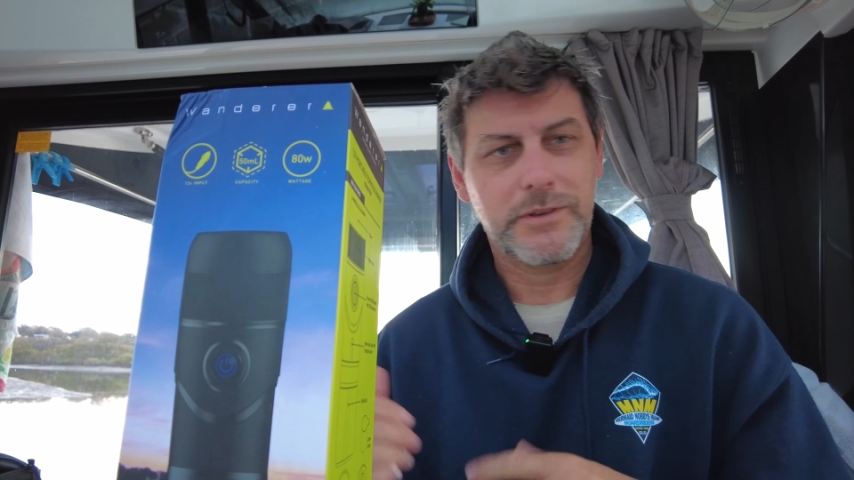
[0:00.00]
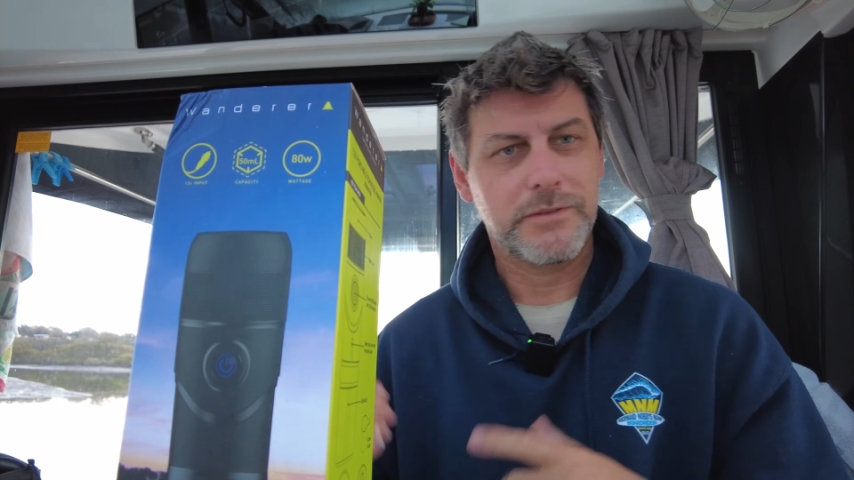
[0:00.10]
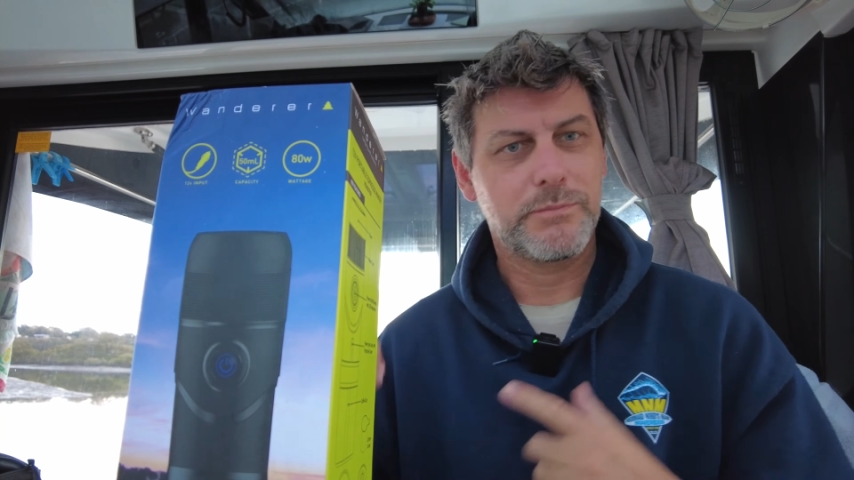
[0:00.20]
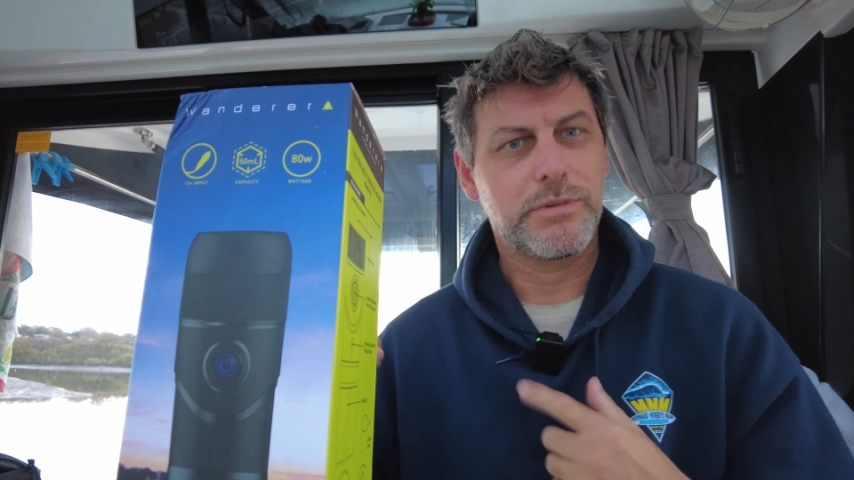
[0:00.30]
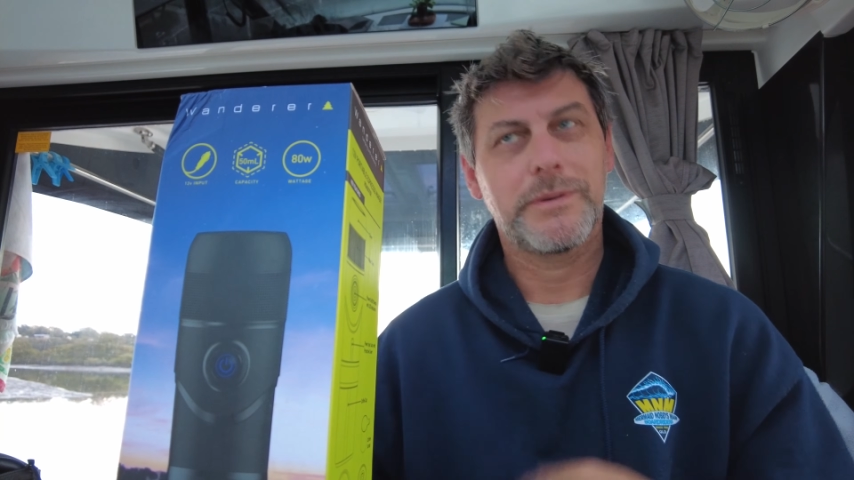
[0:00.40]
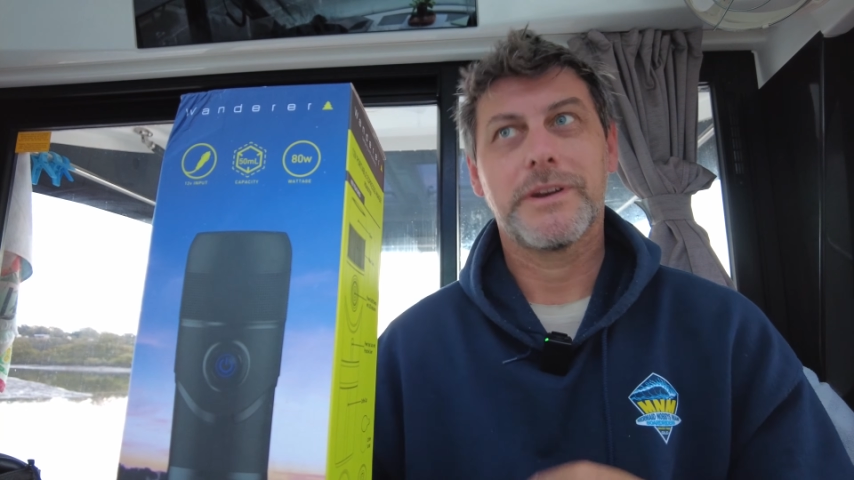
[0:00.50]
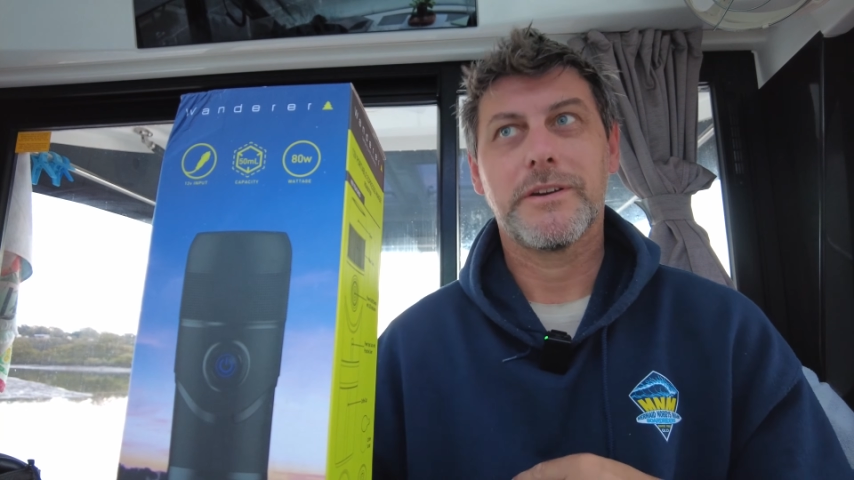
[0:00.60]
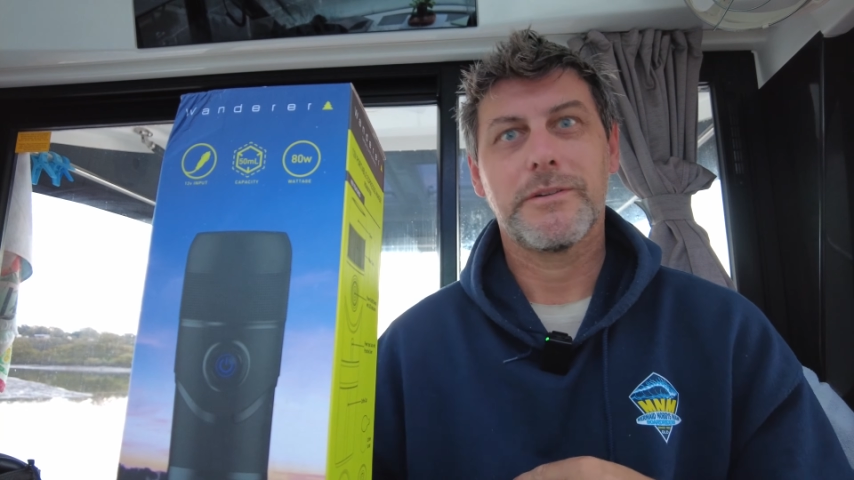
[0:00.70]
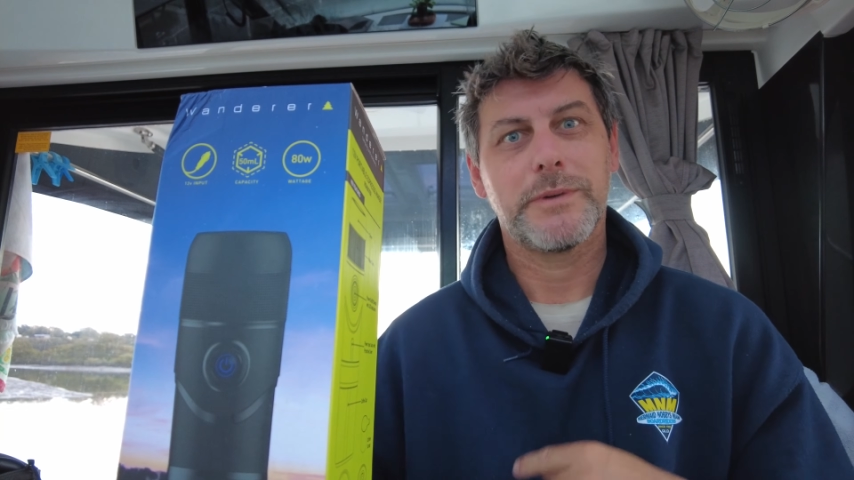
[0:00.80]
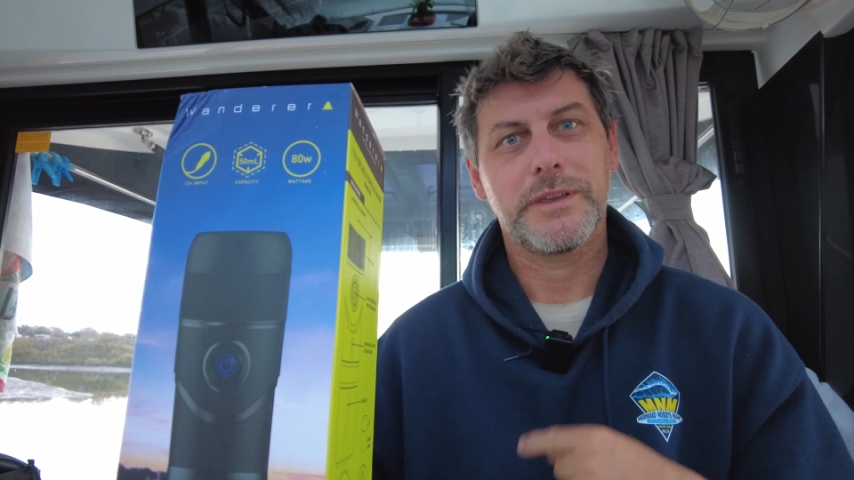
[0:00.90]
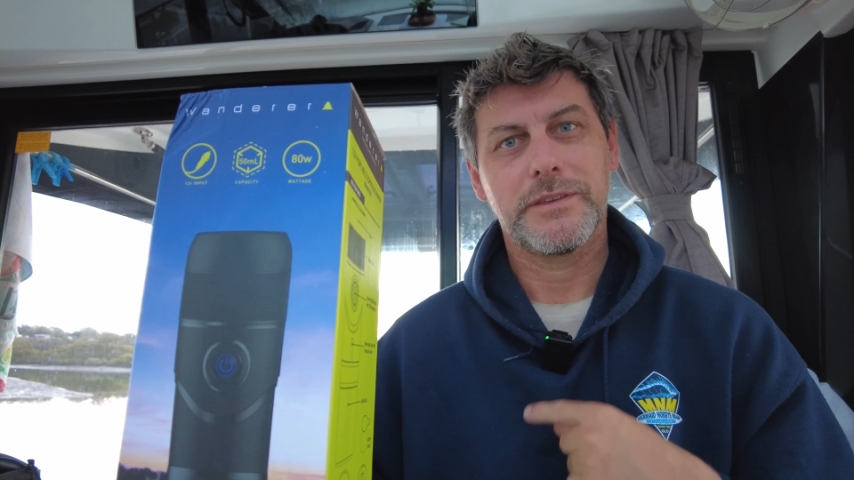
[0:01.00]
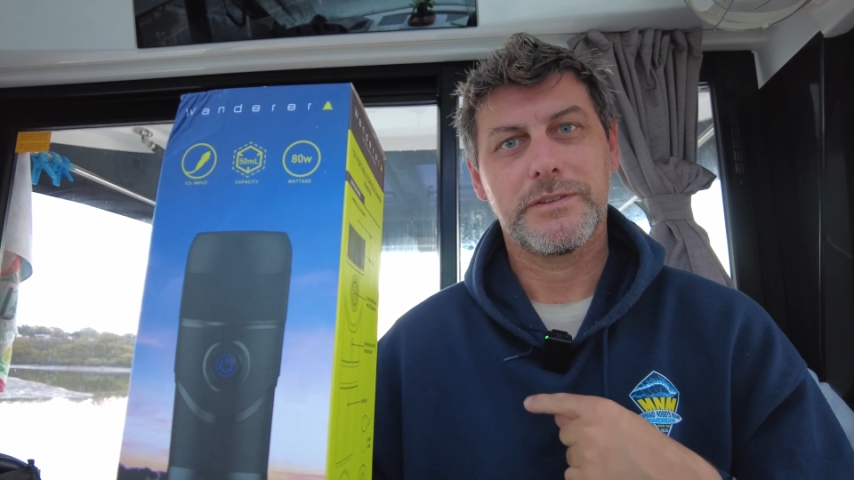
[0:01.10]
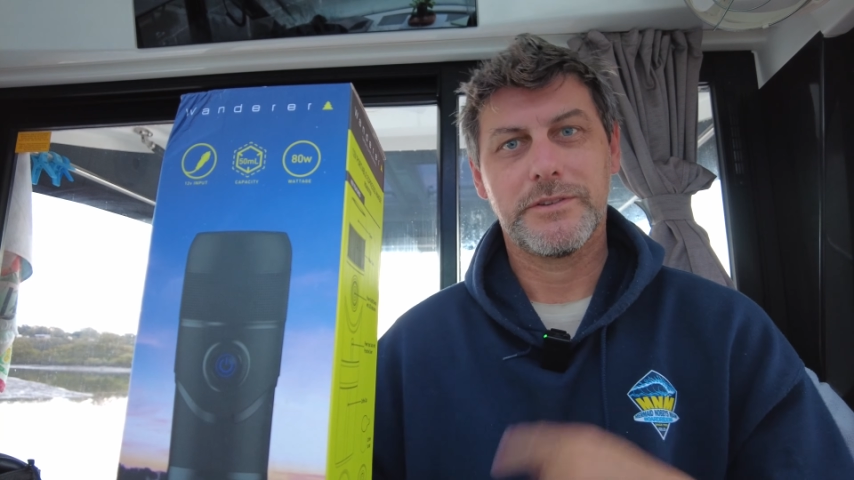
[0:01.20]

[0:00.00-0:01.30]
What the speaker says: you probably know we